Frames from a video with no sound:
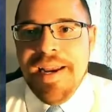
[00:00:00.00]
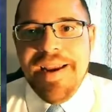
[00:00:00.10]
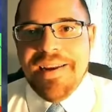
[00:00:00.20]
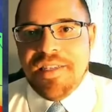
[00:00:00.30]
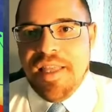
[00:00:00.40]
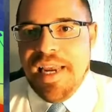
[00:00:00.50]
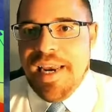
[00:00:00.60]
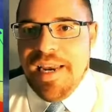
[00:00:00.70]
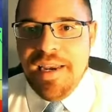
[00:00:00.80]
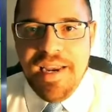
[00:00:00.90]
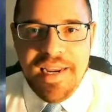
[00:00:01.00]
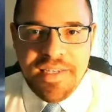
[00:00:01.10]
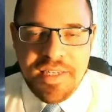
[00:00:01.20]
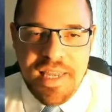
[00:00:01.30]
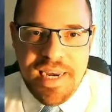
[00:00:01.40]
it's the
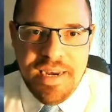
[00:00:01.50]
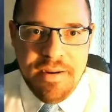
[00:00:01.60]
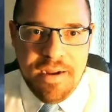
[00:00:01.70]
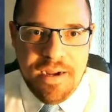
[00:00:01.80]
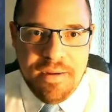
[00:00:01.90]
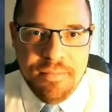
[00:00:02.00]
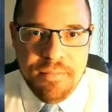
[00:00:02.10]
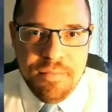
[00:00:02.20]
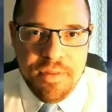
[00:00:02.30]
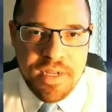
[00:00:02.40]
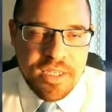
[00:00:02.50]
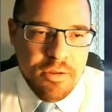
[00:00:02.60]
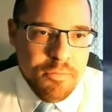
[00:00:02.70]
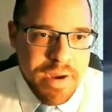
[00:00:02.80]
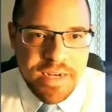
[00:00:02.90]
it's the um it's the
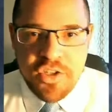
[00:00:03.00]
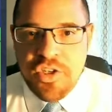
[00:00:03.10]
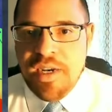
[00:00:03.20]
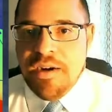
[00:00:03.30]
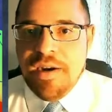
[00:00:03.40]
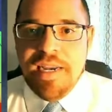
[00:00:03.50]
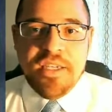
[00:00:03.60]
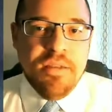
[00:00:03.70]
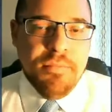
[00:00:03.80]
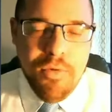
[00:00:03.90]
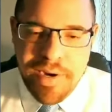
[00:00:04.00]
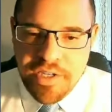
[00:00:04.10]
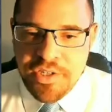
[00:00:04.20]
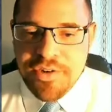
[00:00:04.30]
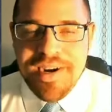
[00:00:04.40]
wind shear it's the
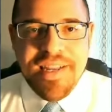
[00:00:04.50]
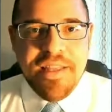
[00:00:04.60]
moisture it,